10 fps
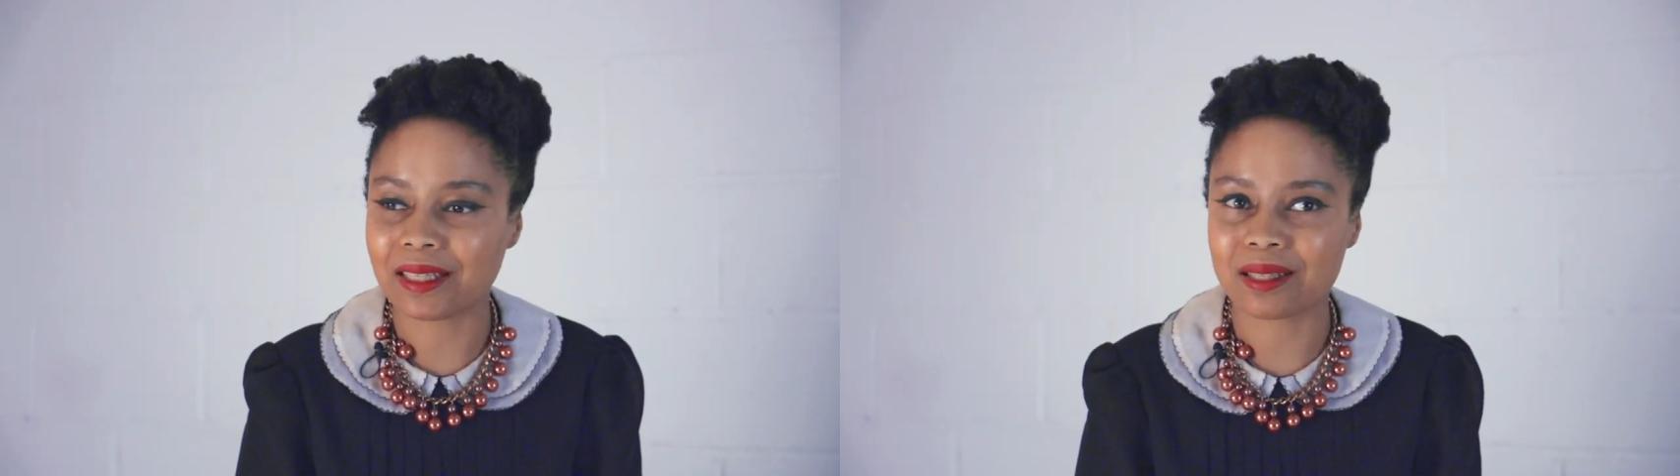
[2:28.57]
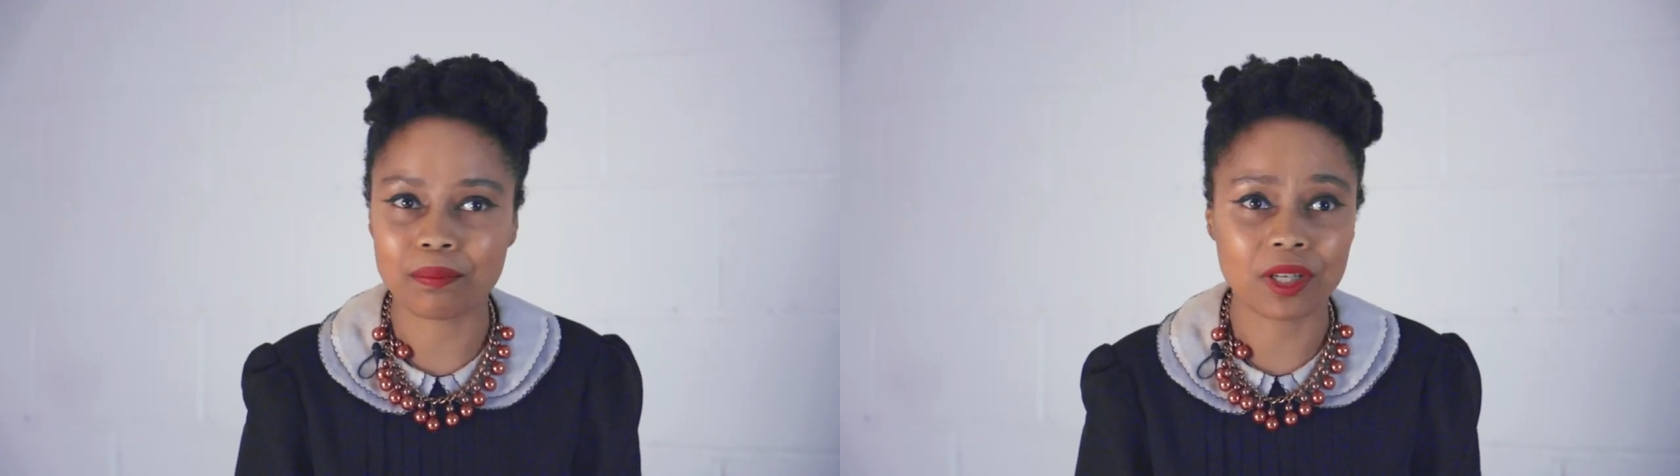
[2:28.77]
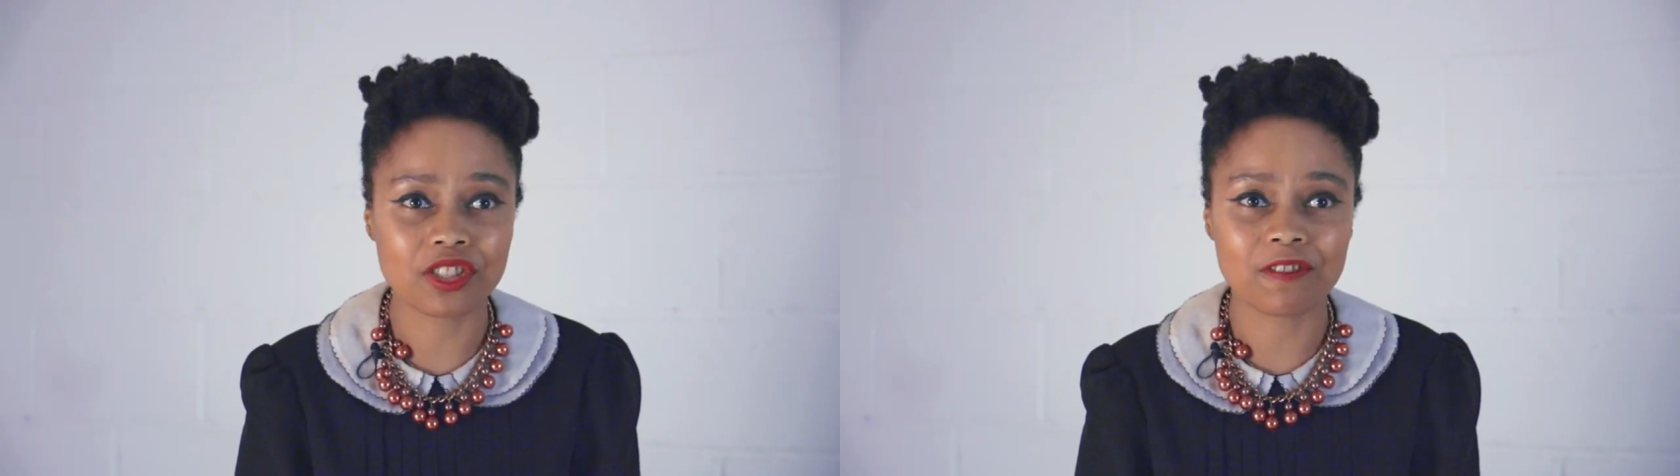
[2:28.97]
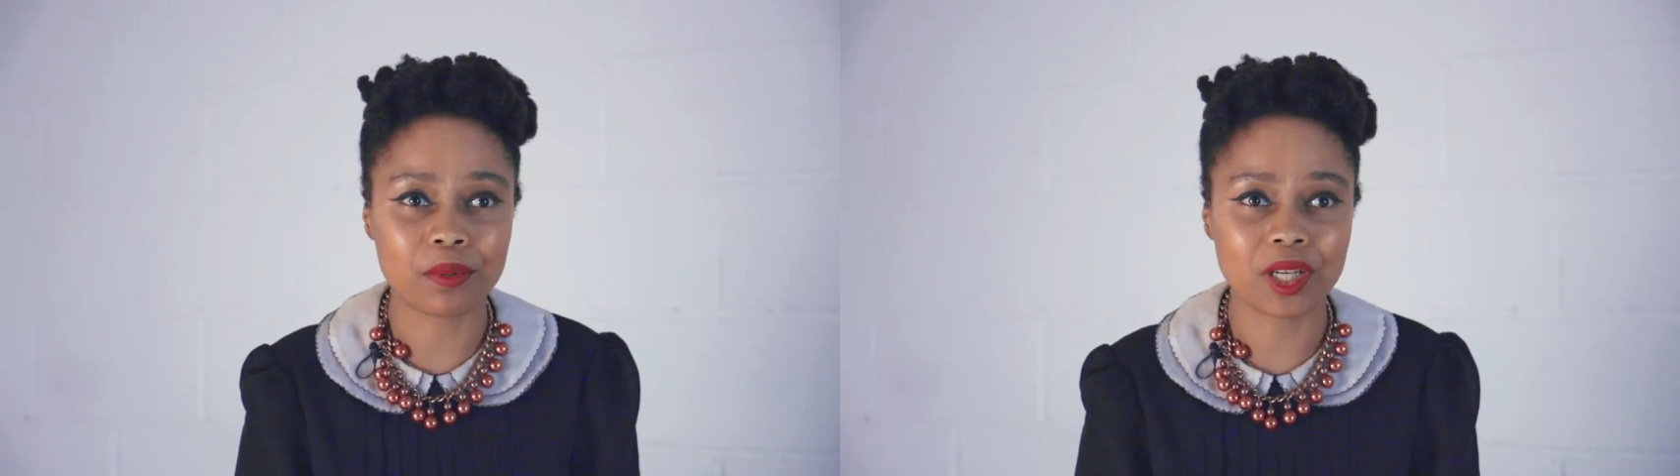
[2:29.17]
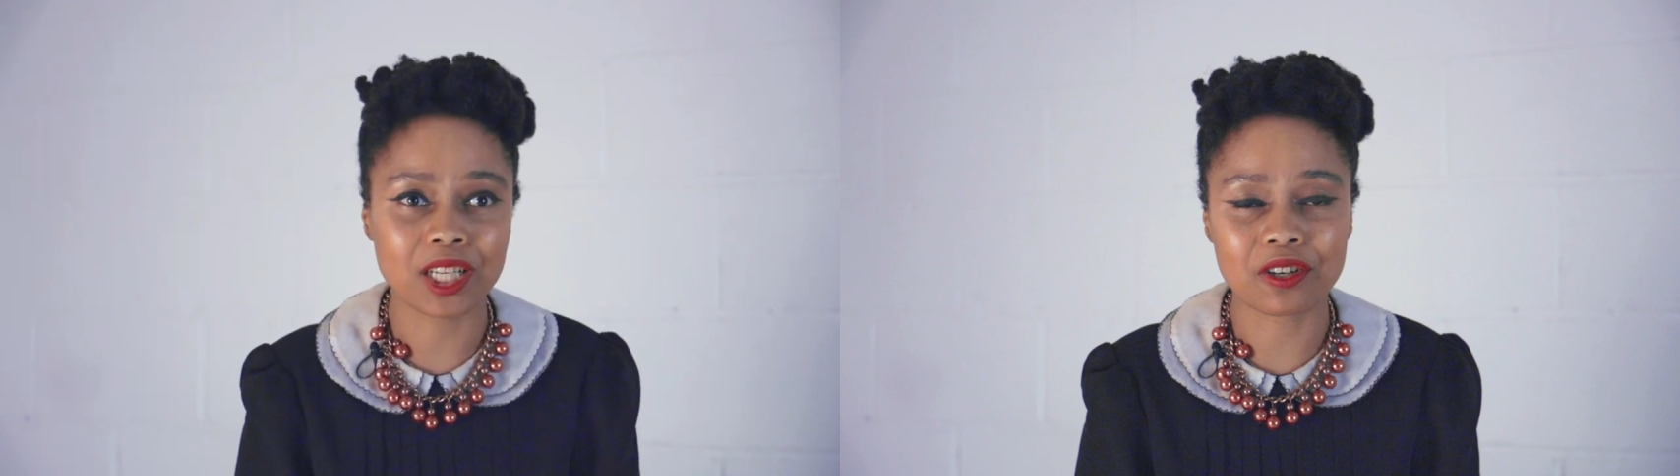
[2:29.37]
it's a bunch of
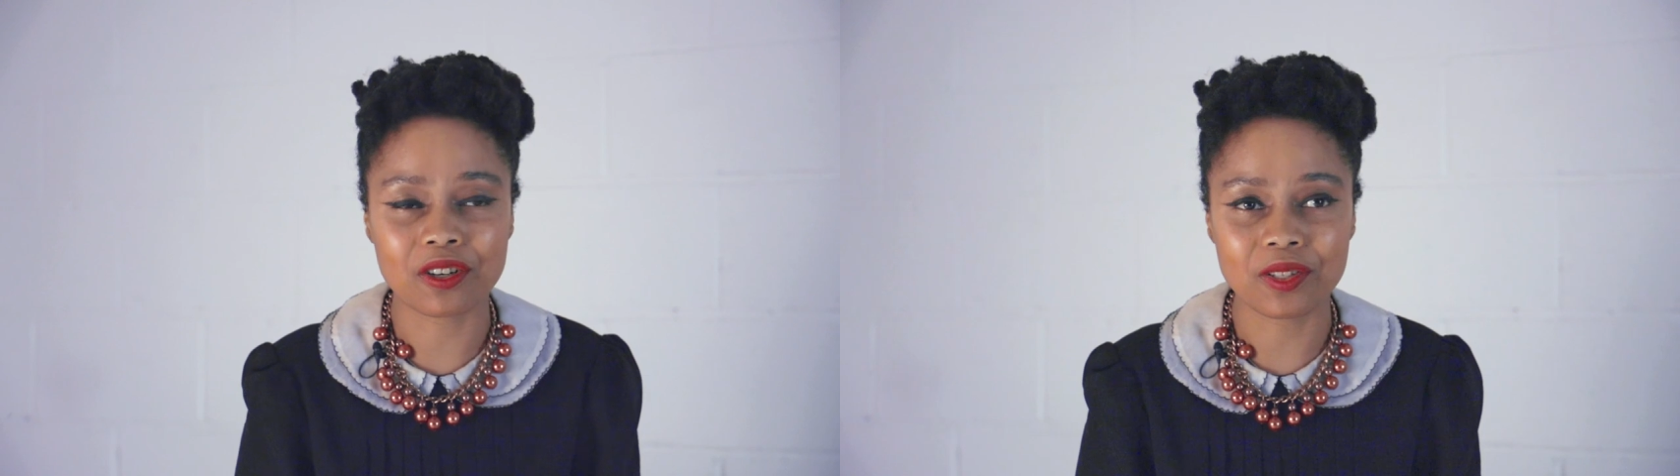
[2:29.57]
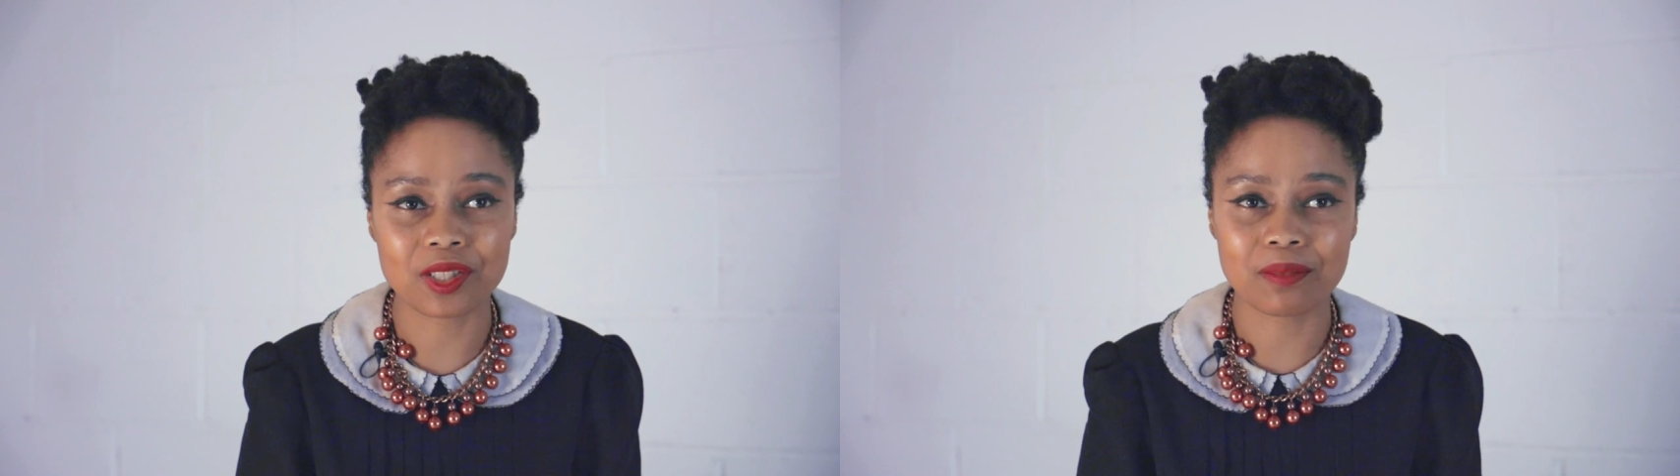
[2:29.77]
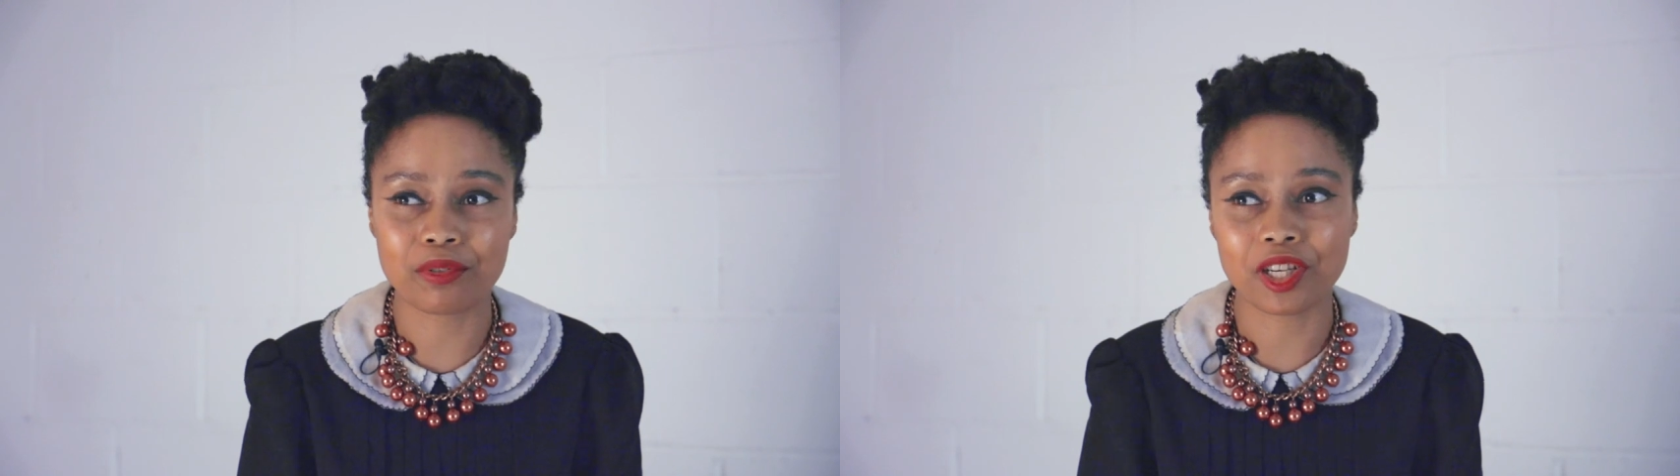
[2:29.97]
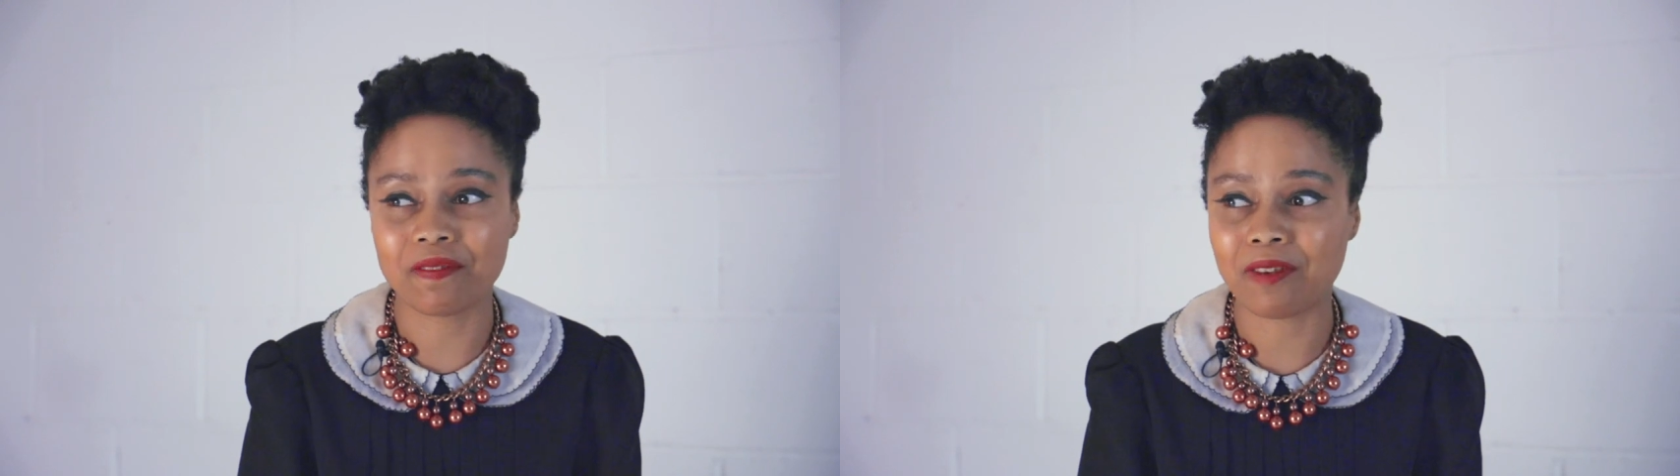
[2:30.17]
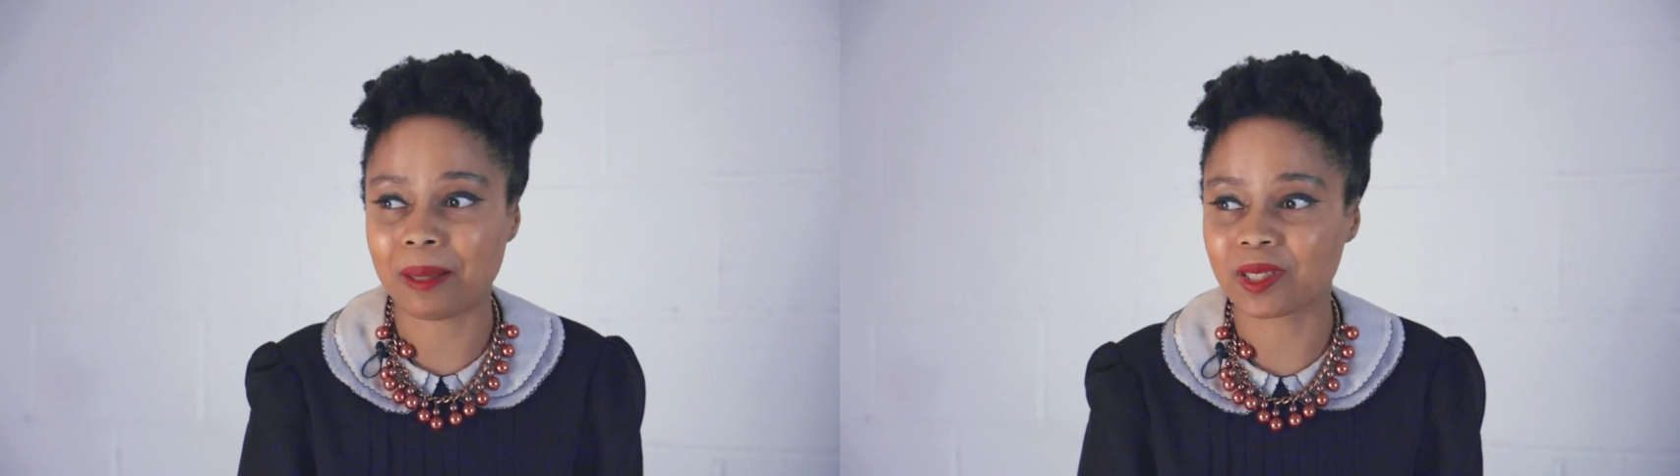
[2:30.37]
pretty girls and pretty
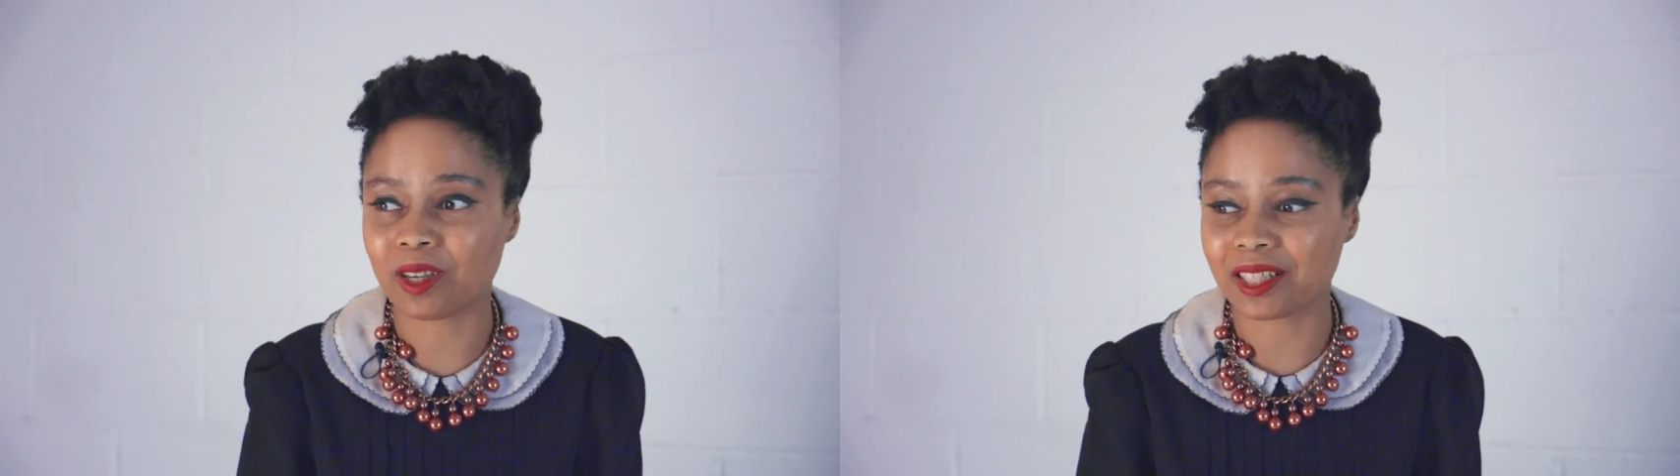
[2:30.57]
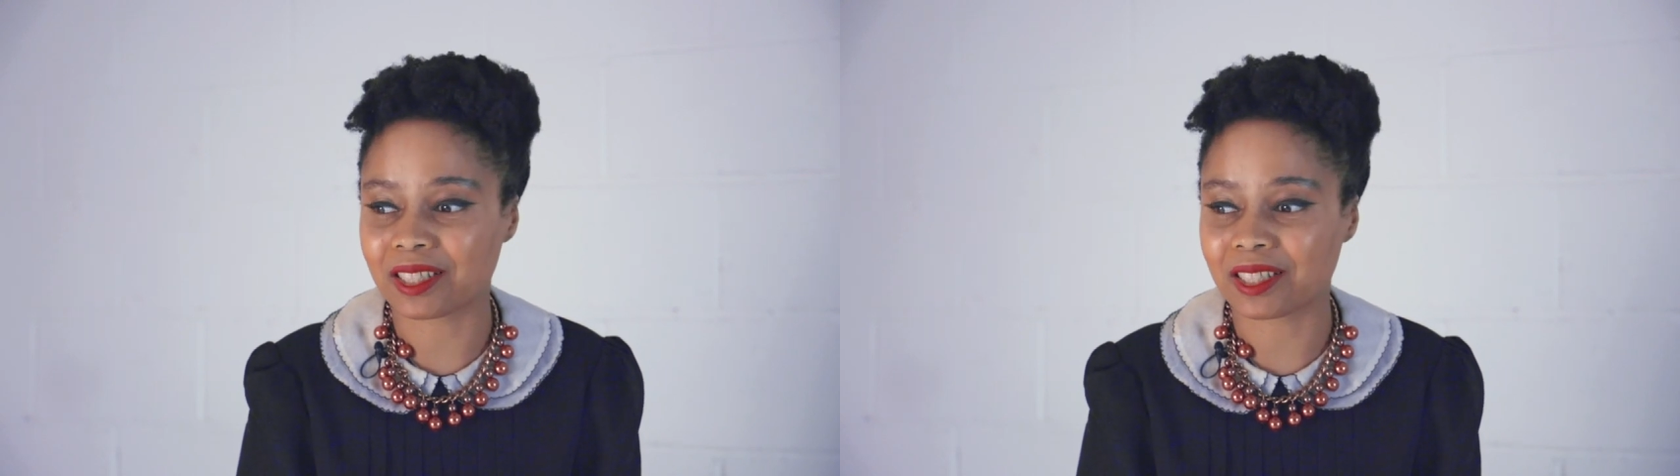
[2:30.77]
femmes on